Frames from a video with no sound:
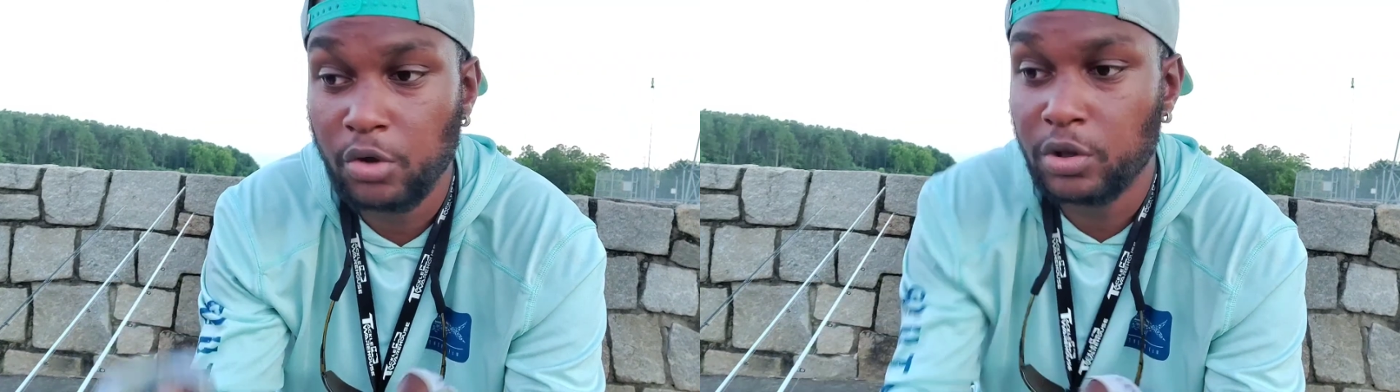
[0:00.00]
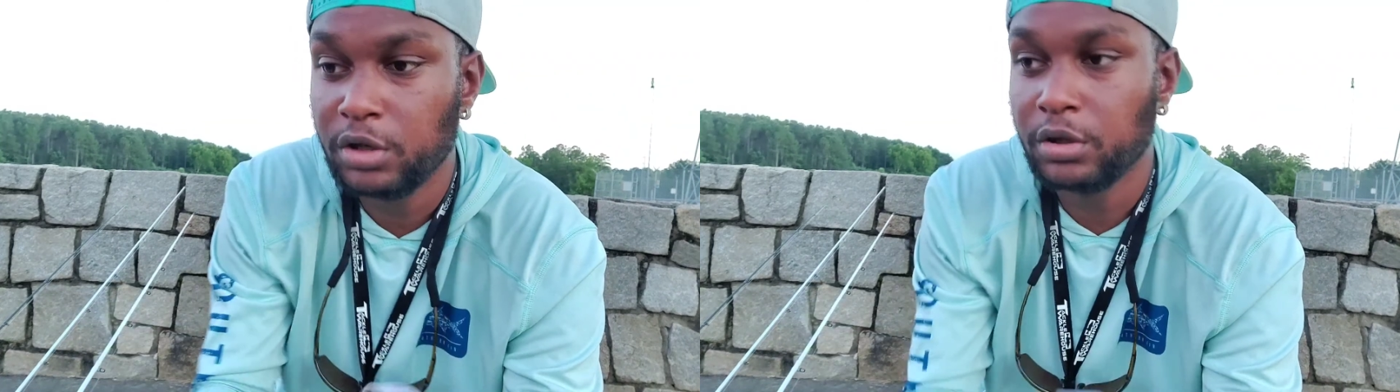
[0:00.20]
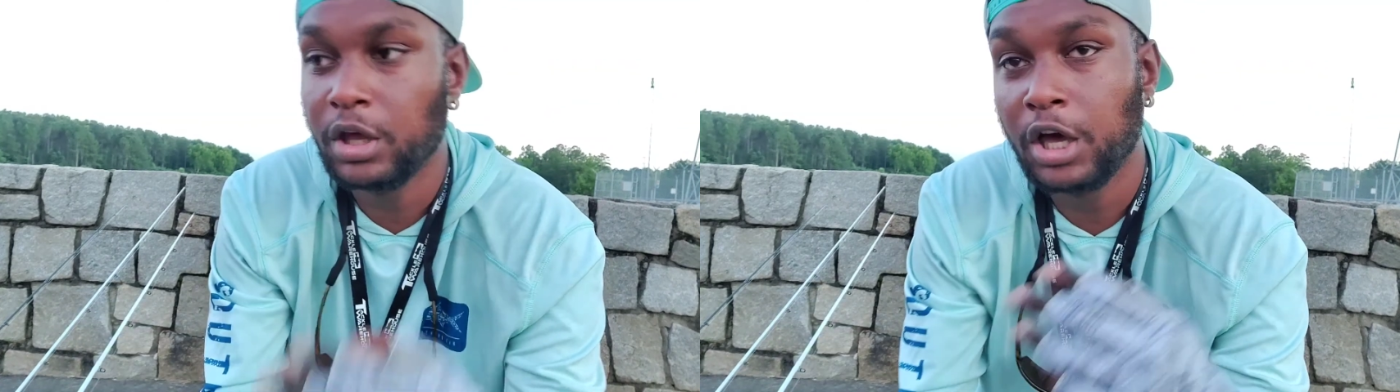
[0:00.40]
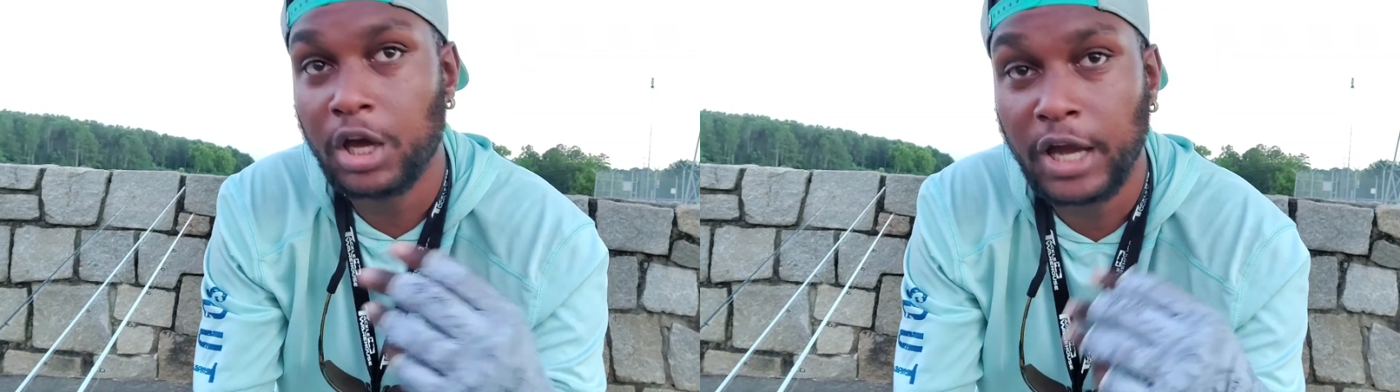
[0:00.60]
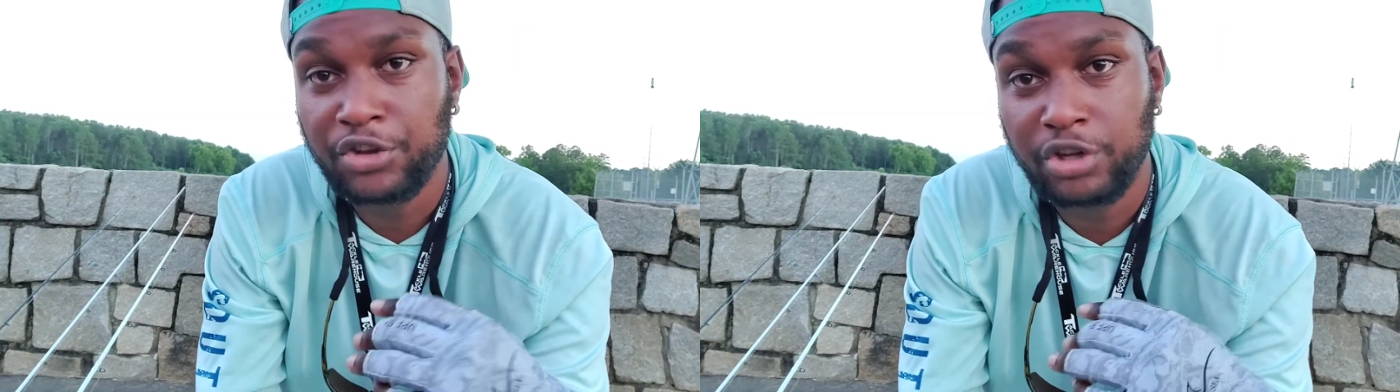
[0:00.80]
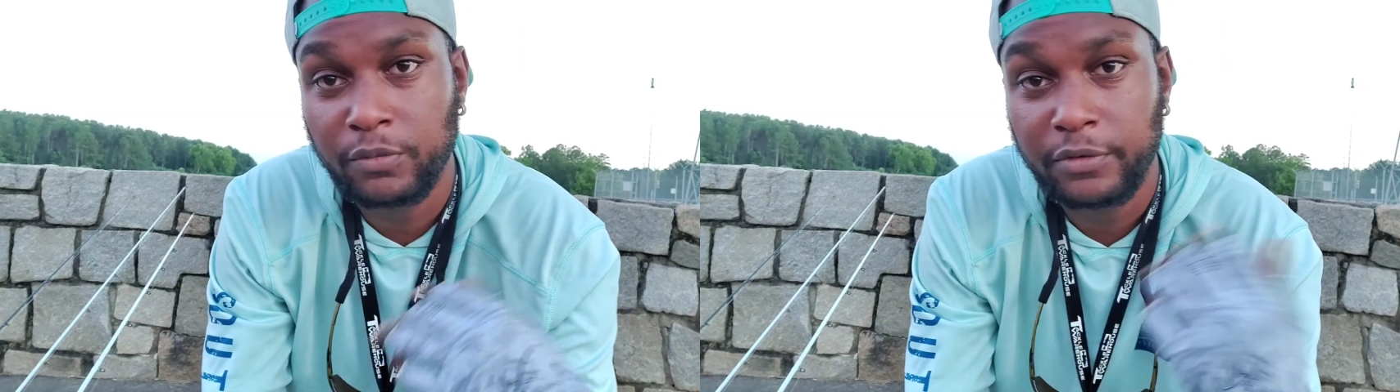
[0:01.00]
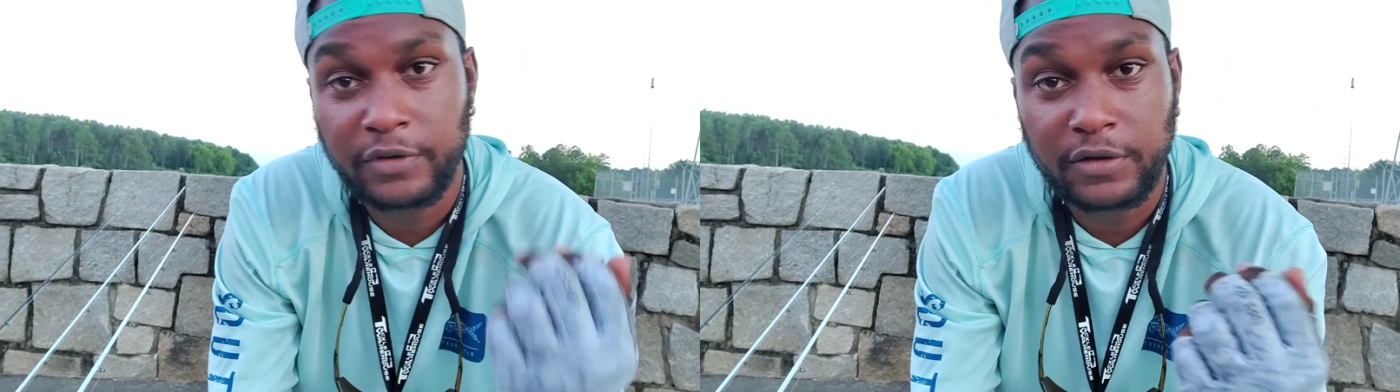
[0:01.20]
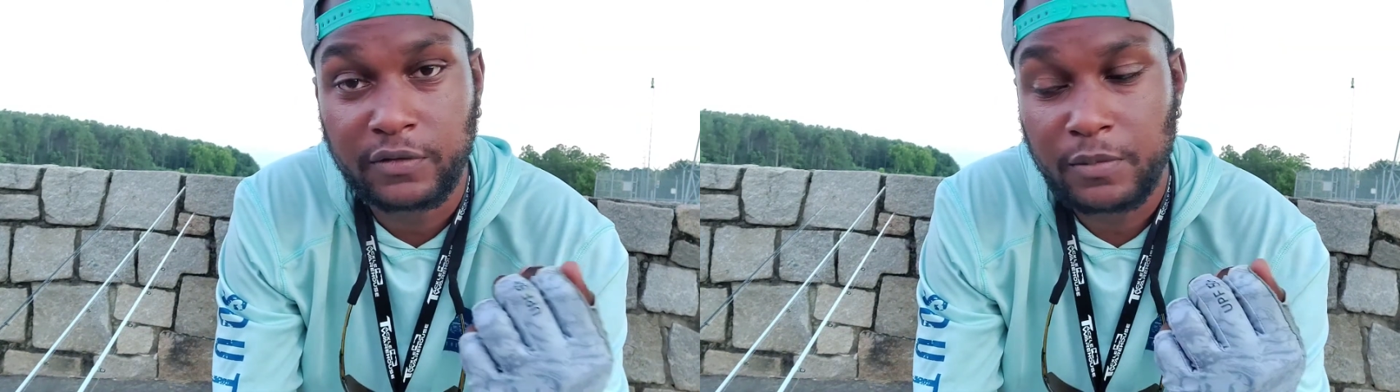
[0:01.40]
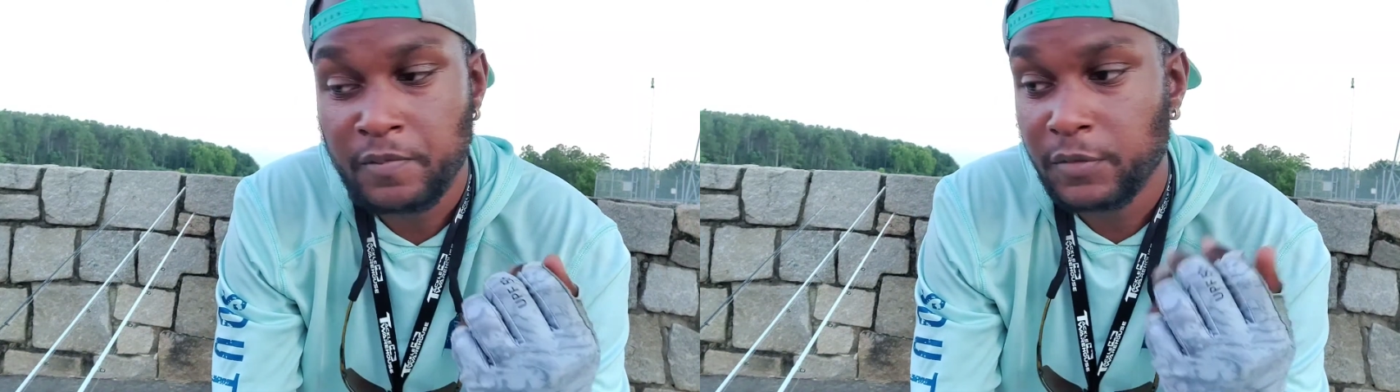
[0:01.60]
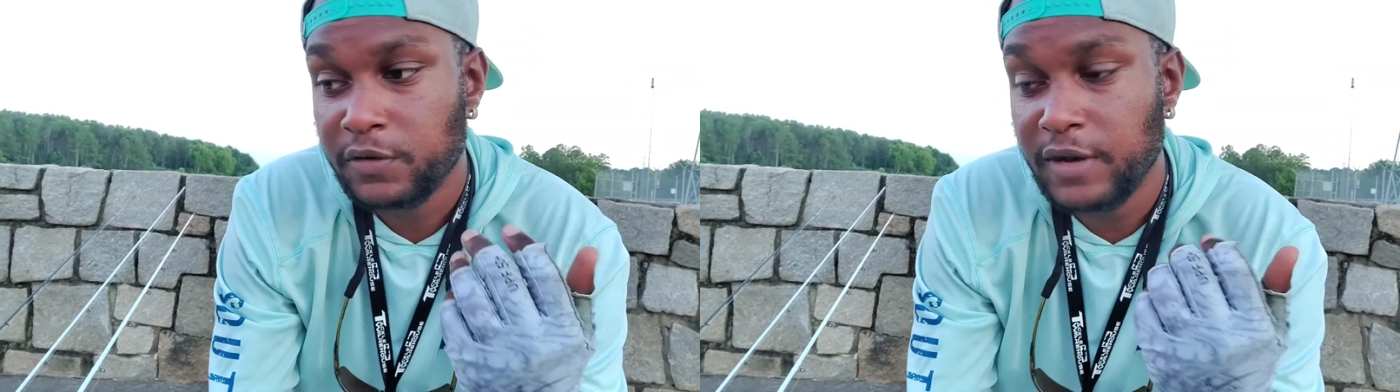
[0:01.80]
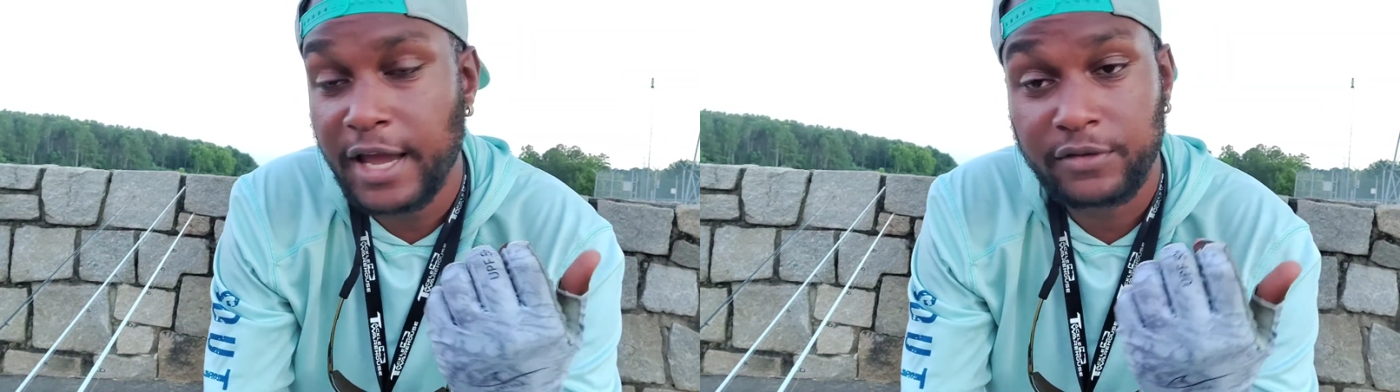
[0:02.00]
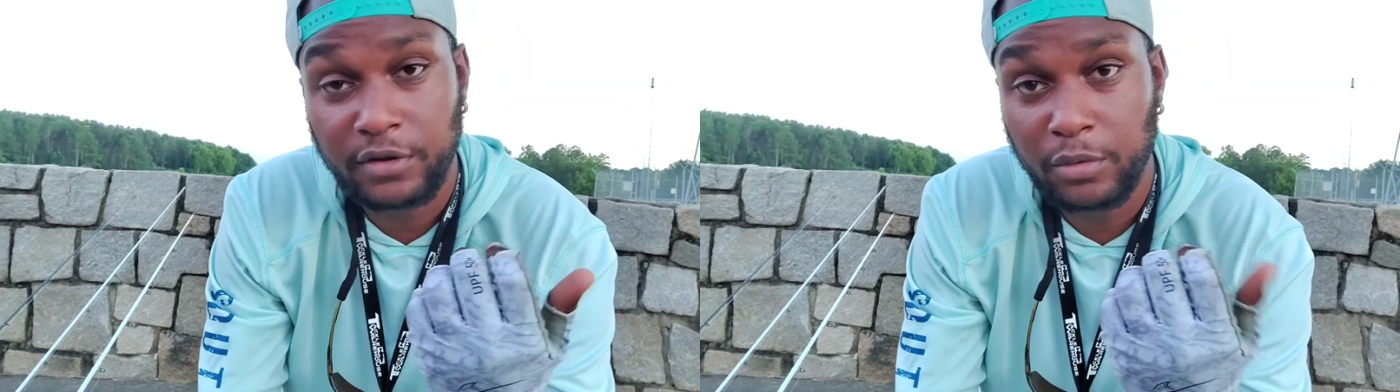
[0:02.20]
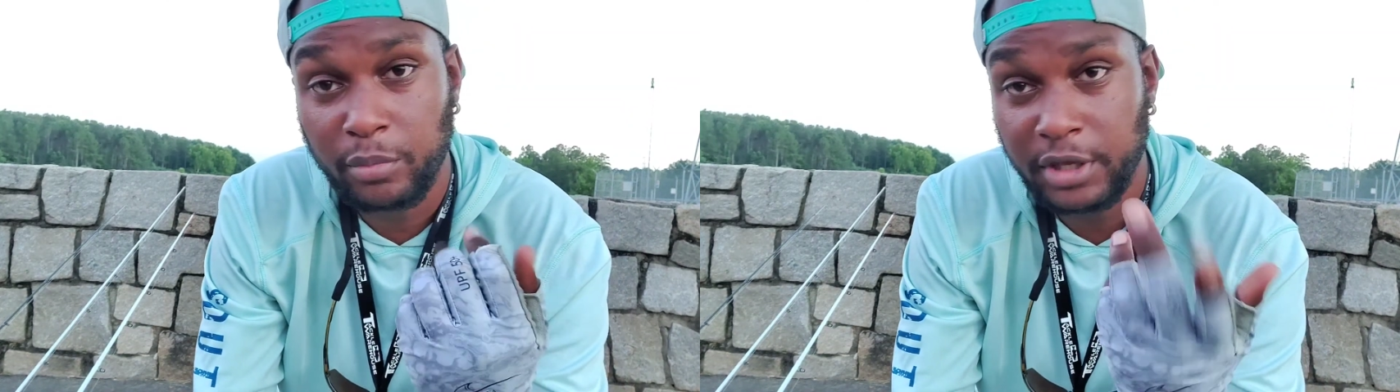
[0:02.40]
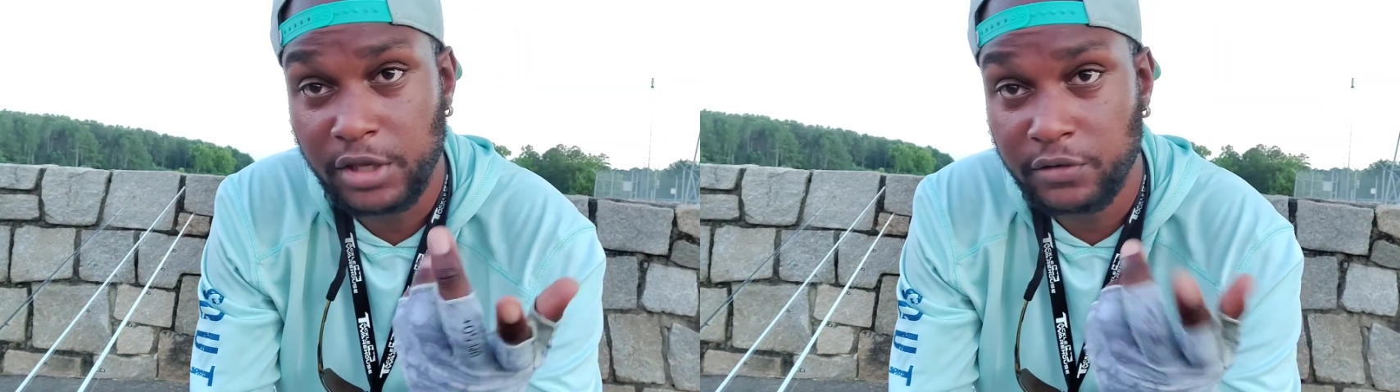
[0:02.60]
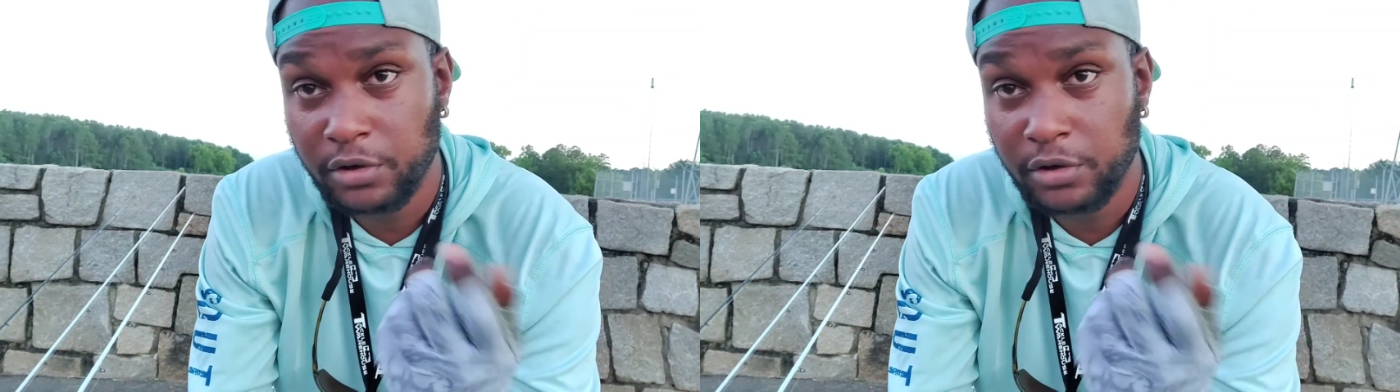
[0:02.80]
and you can actually resist snags a little bit